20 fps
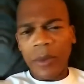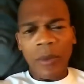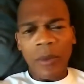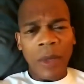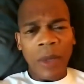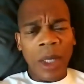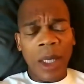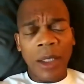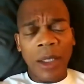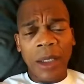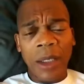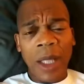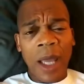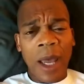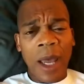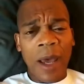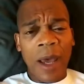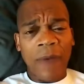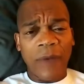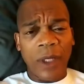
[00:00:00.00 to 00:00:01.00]
they didn't
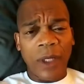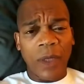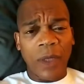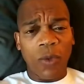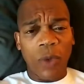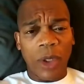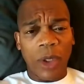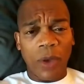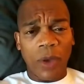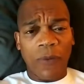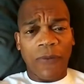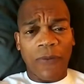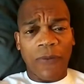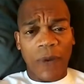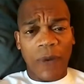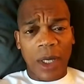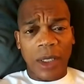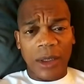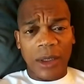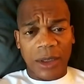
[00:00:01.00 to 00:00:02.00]
have any real
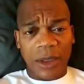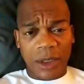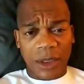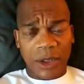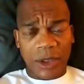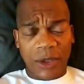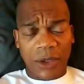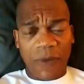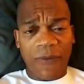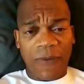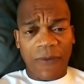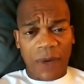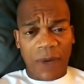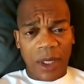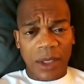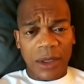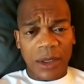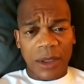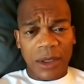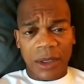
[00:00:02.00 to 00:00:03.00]
friends because their
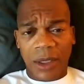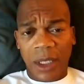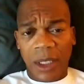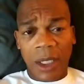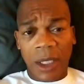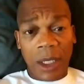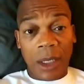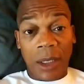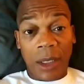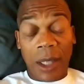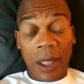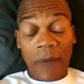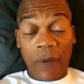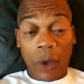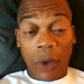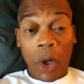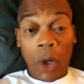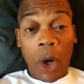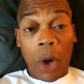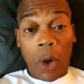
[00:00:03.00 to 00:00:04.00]
friends never
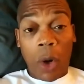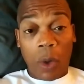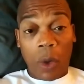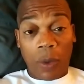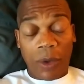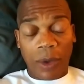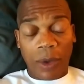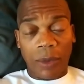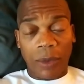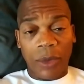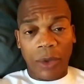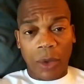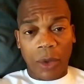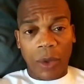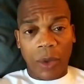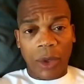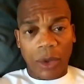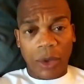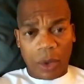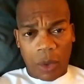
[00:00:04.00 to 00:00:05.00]
called them
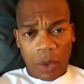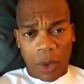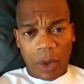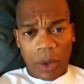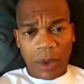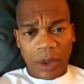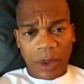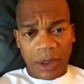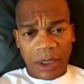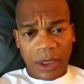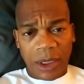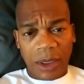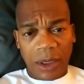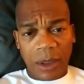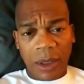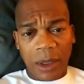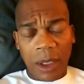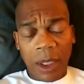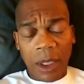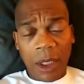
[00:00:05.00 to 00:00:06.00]
during the quarantine.
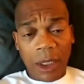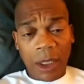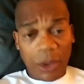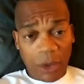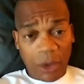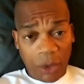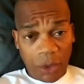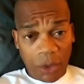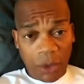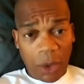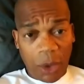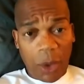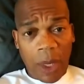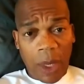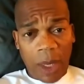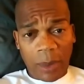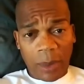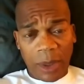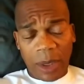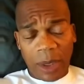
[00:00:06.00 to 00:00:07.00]
Do you know
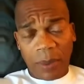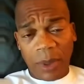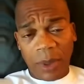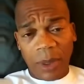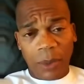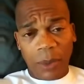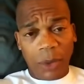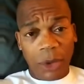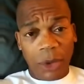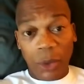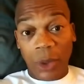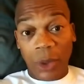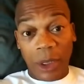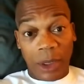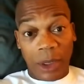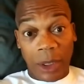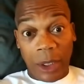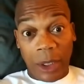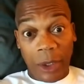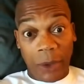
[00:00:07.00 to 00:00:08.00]
how many people you
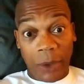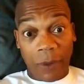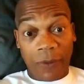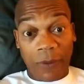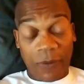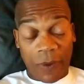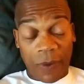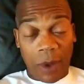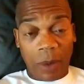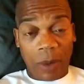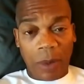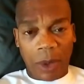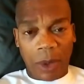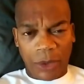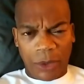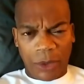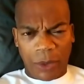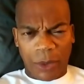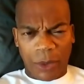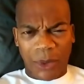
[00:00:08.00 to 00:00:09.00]
didn't hear from
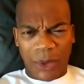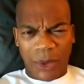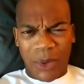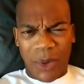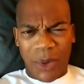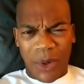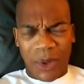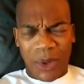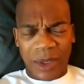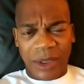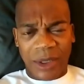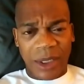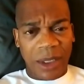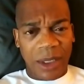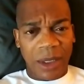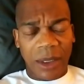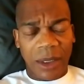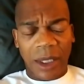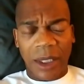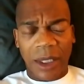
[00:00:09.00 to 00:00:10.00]
during the
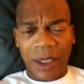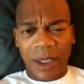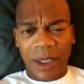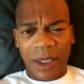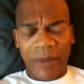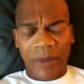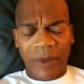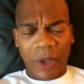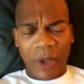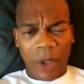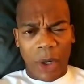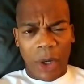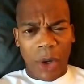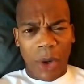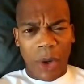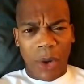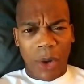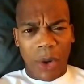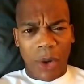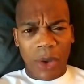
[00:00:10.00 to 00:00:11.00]
quarantine? They didn't even
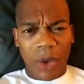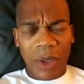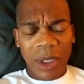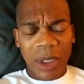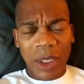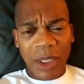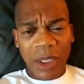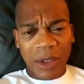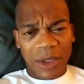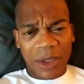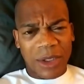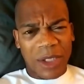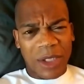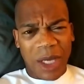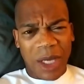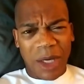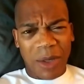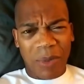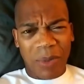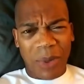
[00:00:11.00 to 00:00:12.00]
call to
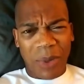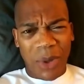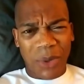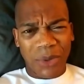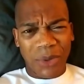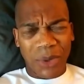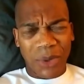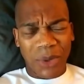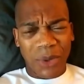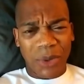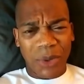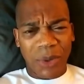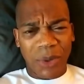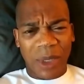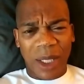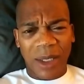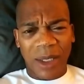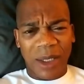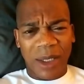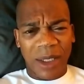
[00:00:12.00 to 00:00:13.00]
check up on you.
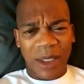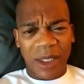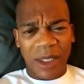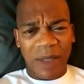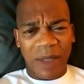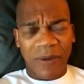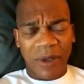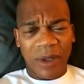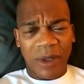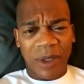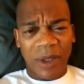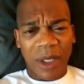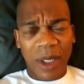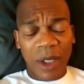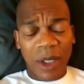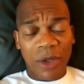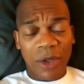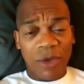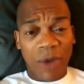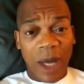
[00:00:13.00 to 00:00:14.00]
They didn't even
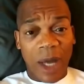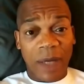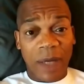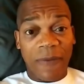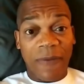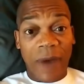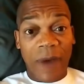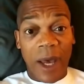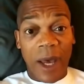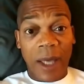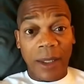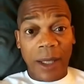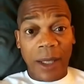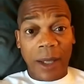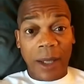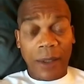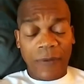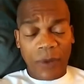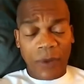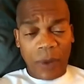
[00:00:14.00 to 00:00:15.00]
try to find
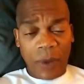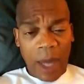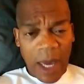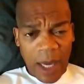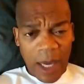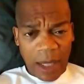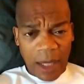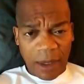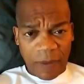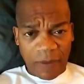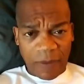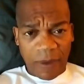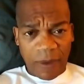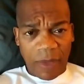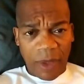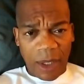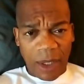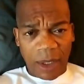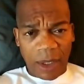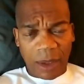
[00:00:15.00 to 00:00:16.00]
out if you had
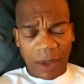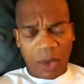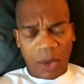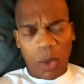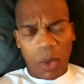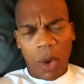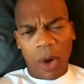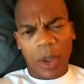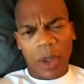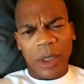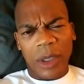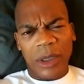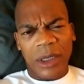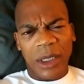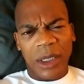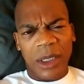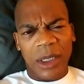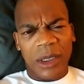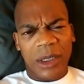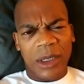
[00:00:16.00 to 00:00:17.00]
everything. The
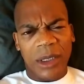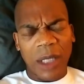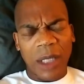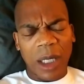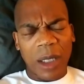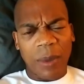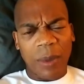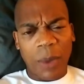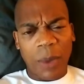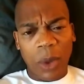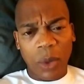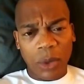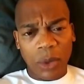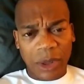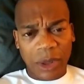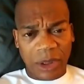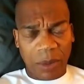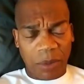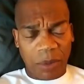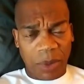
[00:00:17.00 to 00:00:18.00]
quarantine snuck up on
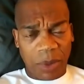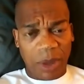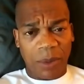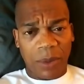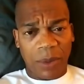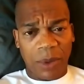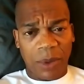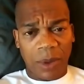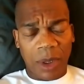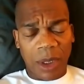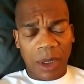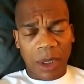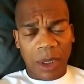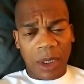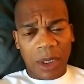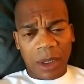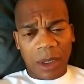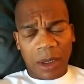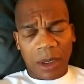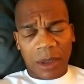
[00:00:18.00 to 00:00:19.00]
some people,
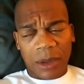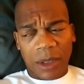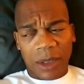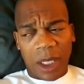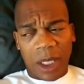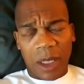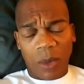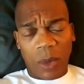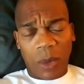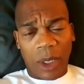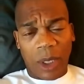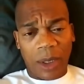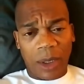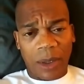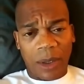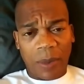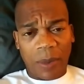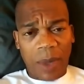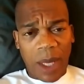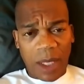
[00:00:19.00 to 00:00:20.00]
the same way that
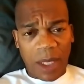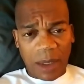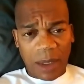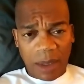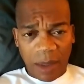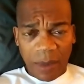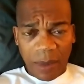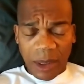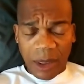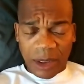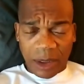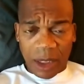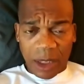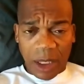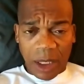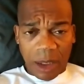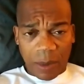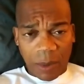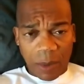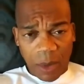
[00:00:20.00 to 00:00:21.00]
the pandemic
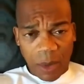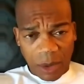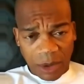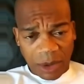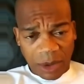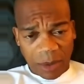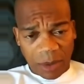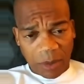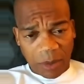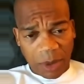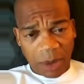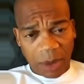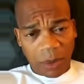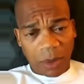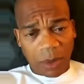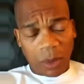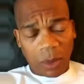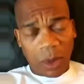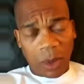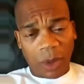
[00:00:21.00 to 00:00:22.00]
snuck up on some
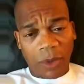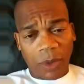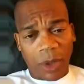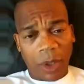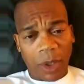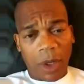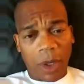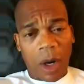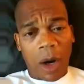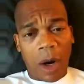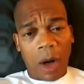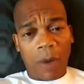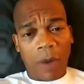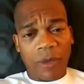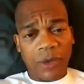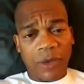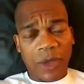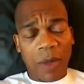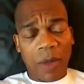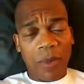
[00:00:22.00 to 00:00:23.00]
people. Well, there are
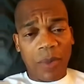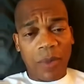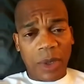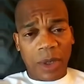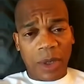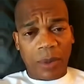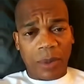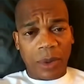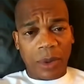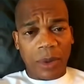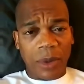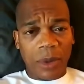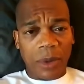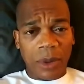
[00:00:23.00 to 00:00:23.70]
some people